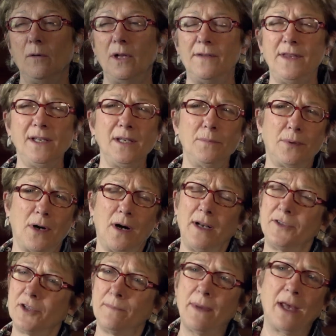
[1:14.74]
Well, I think in part
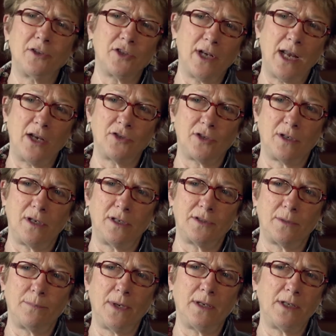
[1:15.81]
it's imagination.
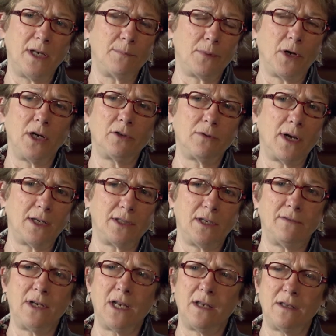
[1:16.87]
It's in part
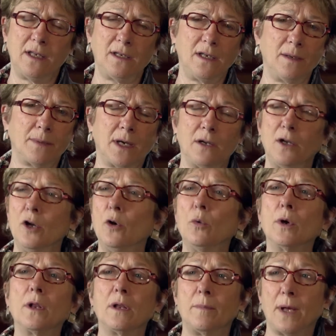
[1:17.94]
creativity and thinking about
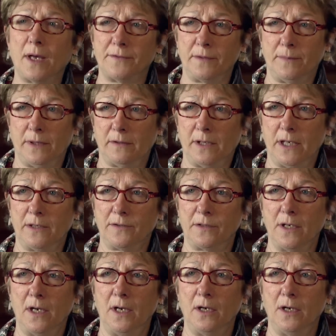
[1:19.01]
what are the possibilities.